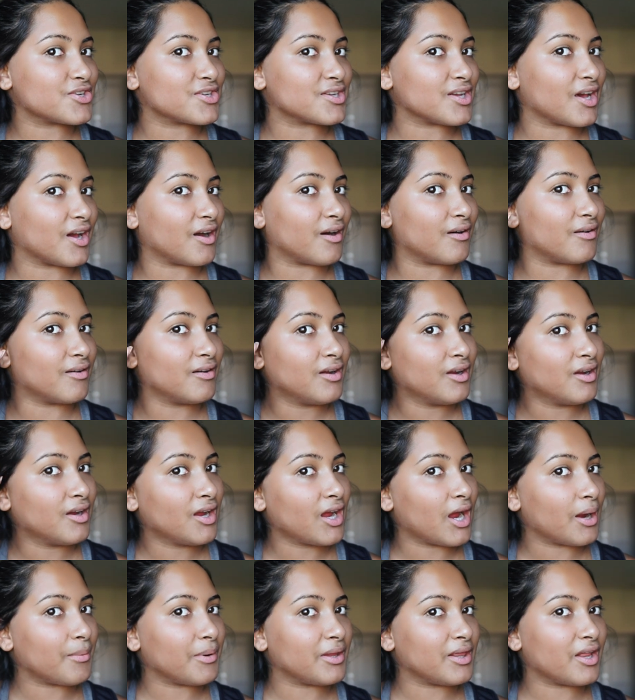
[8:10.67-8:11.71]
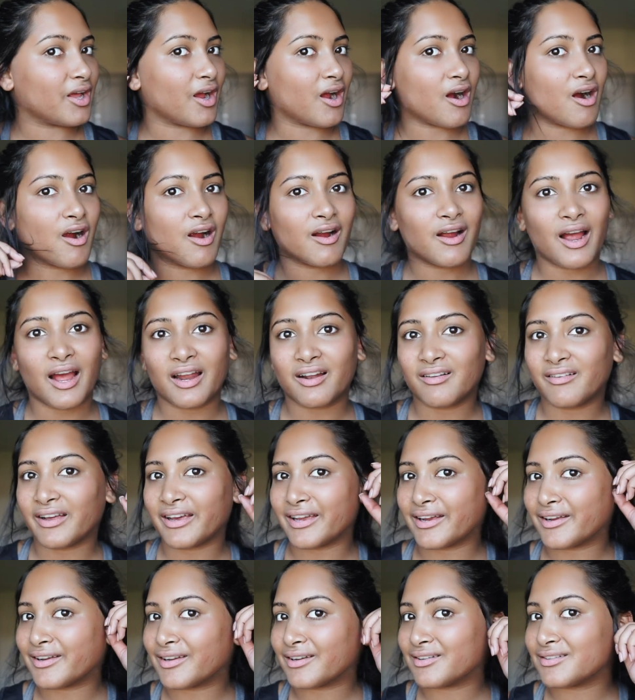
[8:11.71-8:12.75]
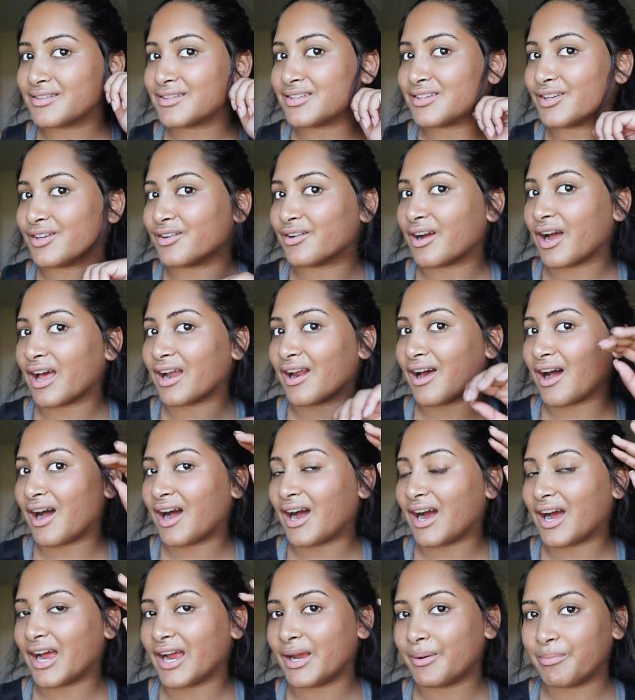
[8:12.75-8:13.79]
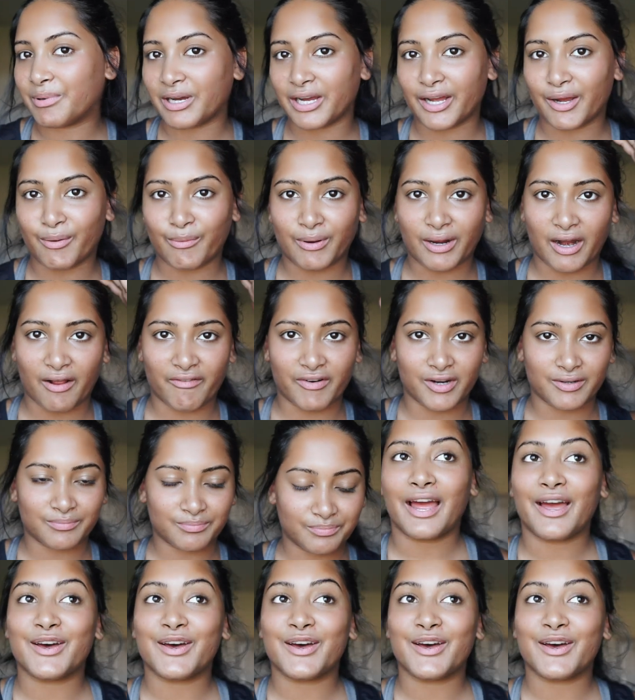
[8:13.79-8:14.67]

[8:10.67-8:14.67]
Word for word: So I mean, they are kind of like still kind of high, but whatever.